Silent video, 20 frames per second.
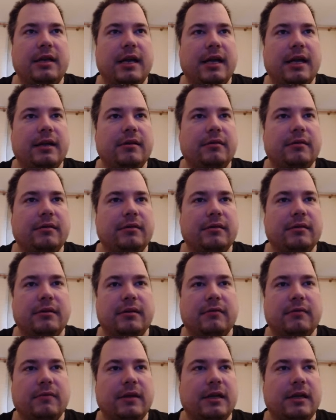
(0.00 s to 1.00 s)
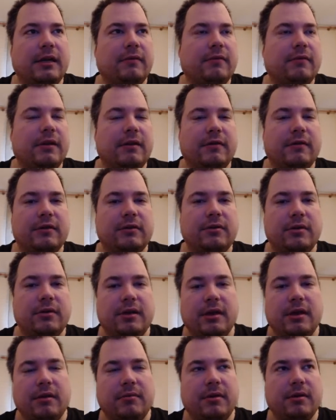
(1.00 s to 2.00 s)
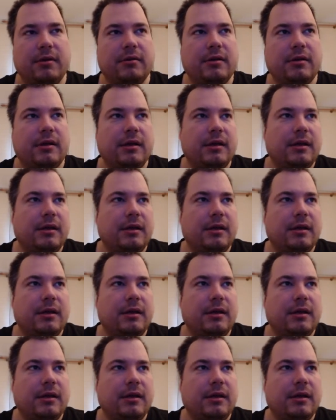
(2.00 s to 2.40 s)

icon, what I was talking about.